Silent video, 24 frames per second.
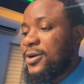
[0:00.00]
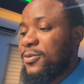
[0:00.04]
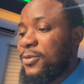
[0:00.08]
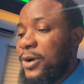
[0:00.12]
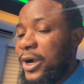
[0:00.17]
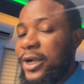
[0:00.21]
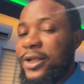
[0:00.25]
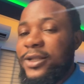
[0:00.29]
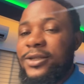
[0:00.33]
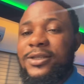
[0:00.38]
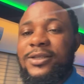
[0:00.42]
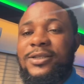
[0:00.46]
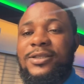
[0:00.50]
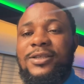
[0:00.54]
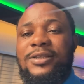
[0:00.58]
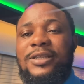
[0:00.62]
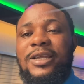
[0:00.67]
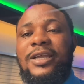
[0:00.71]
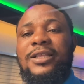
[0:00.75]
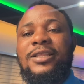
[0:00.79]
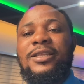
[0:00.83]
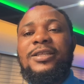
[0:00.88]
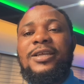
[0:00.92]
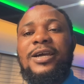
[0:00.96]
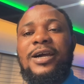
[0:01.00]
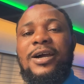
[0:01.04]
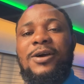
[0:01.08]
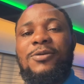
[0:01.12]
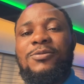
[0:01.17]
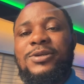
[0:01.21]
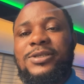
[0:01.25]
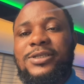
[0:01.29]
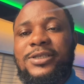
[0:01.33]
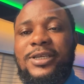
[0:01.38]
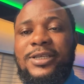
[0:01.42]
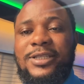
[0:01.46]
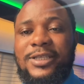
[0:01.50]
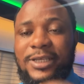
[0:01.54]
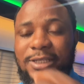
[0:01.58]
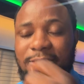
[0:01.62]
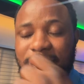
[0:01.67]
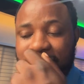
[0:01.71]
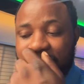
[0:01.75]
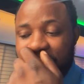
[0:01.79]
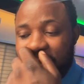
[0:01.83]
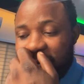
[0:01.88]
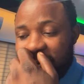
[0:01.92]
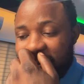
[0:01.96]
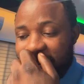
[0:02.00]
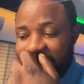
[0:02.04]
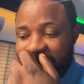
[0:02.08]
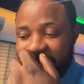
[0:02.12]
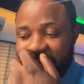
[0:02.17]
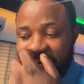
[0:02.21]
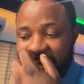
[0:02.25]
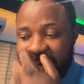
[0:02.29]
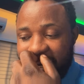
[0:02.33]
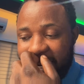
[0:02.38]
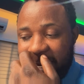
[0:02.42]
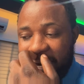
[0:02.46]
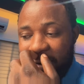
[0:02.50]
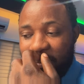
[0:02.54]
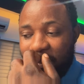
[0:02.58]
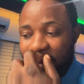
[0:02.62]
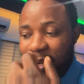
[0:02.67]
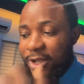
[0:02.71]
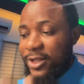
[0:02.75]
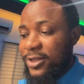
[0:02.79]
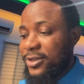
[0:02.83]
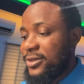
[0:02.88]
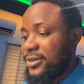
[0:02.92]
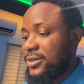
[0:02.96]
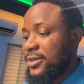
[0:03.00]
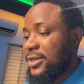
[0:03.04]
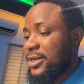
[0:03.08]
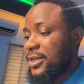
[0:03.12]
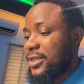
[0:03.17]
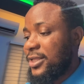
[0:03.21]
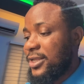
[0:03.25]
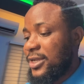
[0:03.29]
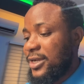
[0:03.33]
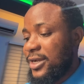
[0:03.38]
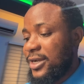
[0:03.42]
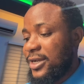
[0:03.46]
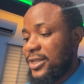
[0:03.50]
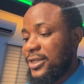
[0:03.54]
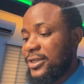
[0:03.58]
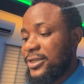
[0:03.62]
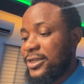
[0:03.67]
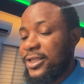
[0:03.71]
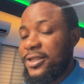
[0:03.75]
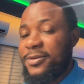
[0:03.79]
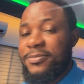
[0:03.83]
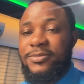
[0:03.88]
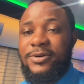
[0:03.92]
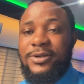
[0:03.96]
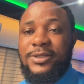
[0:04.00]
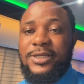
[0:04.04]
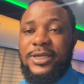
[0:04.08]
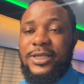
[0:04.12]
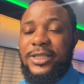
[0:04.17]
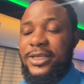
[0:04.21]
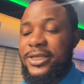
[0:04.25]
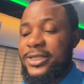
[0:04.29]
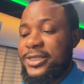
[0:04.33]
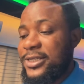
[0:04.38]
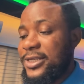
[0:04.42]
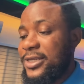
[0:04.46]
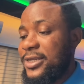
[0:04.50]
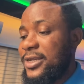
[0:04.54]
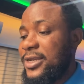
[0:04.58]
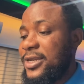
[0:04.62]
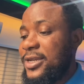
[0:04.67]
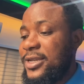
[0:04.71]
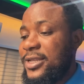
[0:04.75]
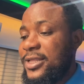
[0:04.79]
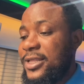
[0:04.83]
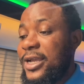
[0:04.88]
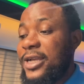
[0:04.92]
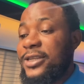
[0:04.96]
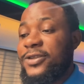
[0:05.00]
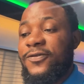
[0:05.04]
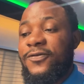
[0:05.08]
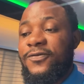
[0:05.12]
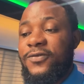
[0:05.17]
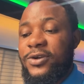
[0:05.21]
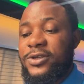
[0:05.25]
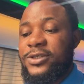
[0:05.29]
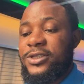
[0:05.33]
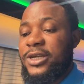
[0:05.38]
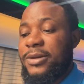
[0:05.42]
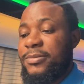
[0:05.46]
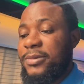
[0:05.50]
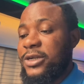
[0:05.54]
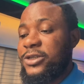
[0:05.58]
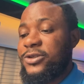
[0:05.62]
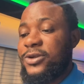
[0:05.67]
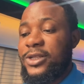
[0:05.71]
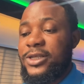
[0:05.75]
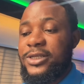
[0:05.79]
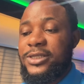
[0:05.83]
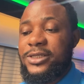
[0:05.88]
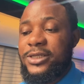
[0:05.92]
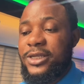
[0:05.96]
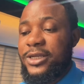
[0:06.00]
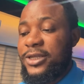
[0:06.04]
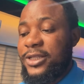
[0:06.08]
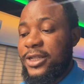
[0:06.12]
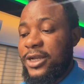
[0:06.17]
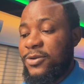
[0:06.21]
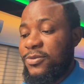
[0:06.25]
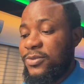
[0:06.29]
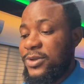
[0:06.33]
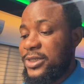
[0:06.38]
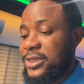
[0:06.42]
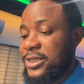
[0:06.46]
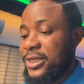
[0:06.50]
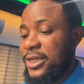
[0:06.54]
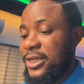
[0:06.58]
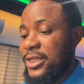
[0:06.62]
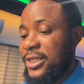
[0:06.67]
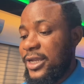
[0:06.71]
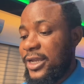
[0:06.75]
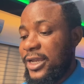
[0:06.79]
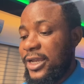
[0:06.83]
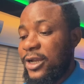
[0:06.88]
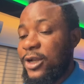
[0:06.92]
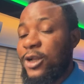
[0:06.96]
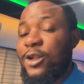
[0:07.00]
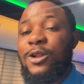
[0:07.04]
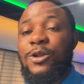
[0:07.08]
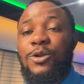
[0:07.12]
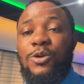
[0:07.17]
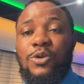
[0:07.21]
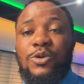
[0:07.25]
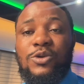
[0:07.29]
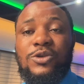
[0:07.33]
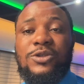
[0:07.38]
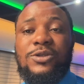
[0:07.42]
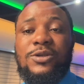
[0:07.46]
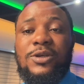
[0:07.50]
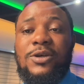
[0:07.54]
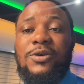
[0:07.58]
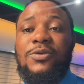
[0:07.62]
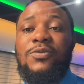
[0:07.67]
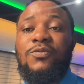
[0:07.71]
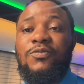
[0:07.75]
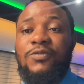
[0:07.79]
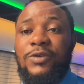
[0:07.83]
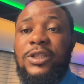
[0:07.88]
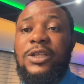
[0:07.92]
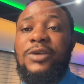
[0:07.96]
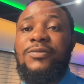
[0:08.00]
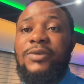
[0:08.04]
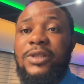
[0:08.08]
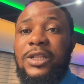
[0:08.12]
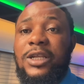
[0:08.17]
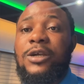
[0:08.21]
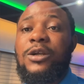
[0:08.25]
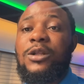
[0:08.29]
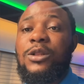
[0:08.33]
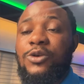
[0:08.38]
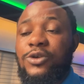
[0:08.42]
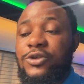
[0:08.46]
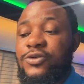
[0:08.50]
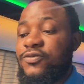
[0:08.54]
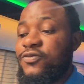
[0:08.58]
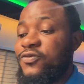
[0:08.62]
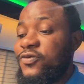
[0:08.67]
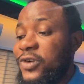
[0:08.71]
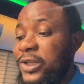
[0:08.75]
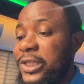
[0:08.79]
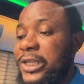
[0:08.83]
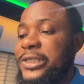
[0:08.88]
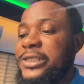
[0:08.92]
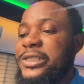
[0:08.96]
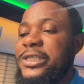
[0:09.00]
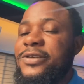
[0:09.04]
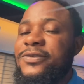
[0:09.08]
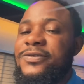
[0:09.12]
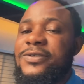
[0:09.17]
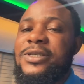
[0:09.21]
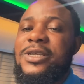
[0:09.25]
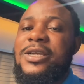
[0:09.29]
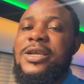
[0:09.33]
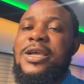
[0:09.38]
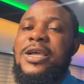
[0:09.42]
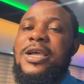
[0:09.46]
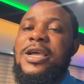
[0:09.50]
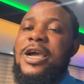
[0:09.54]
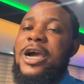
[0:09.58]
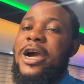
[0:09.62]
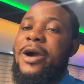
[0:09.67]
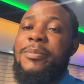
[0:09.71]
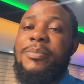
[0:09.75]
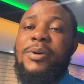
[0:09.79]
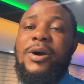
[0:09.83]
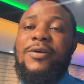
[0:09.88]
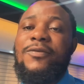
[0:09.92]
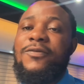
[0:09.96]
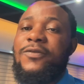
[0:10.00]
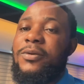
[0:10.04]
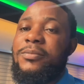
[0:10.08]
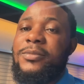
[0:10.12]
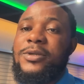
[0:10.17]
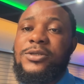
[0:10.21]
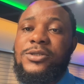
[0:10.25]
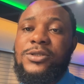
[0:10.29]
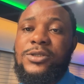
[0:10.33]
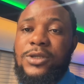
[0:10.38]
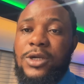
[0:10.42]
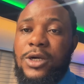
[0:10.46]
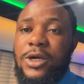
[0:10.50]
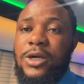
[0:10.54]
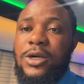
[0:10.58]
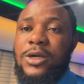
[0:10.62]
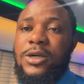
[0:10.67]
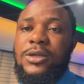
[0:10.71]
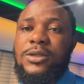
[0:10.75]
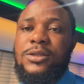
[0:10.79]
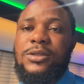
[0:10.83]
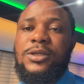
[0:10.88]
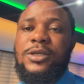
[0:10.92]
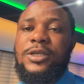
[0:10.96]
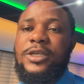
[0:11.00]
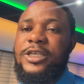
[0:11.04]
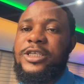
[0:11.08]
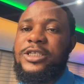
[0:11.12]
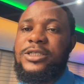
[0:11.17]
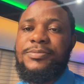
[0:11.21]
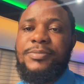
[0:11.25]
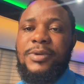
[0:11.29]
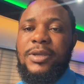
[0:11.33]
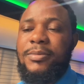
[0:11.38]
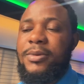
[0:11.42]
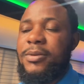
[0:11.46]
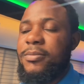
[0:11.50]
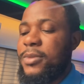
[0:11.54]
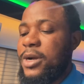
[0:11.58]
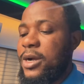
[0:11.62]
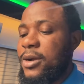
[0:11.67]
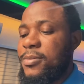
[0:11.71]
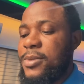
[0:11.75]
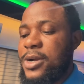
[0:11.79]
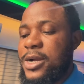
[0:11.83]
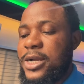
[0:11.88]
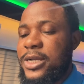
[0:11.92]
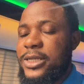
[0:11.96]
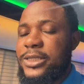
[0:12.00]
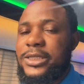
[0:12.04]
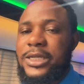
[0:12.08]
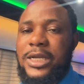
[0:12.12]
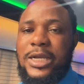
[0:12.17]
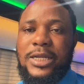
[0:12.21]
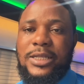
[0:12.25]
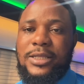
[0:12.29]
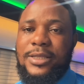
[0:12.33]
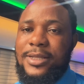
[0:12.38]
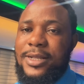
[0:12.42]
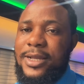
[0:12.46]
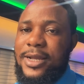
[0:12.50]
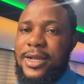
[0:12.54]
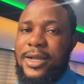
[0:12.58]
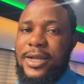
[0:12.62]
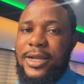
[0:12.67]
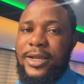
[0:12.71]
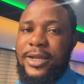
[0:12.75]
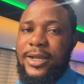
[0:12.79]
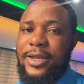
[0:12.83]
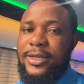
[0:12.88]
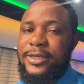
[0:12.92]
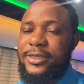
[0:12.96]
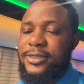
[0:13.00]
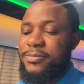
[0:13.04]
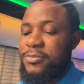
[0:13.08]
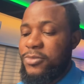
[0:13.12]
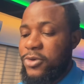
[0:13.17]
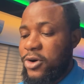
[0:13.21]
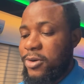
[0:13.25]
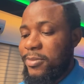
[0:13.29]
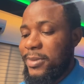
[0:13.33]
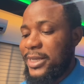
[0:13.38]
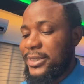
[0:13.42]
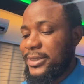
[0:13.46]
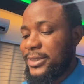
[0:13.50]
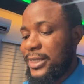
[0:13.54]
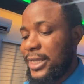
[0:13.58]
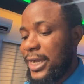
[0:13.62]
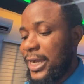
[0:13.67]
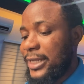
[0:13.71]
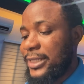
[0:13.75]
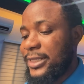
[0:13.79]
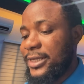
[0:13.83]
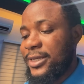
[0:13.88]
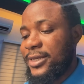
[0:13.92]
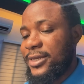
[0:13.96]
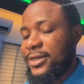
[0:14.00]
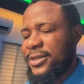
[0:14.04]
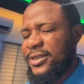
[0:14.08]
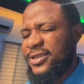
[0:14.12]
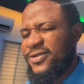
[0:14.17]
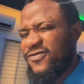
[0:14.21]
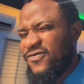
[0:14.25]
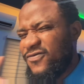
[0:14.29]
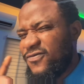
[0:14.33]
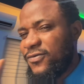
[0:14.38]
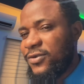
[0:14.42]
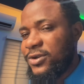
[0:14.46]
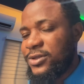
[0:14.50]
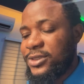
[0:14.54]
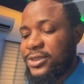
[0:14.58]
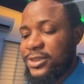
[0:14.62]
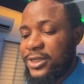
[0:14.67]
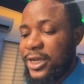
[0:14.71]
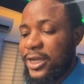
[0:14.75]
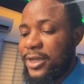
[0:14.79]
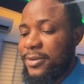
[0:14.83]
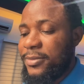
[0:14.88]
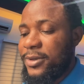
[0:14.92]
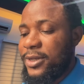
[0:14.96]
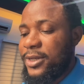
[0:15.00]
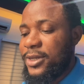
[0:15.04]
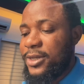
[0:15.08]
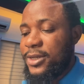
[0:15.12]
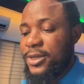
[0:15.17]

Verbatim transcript: Well, the, the, the Wizkid did his own uh, well, and uh, they celebrated it. That's the first time actually seeing a Wizkid their close, really, really close relatives, apart from his son, his baby mamas, and uh, his mom and dad. First time.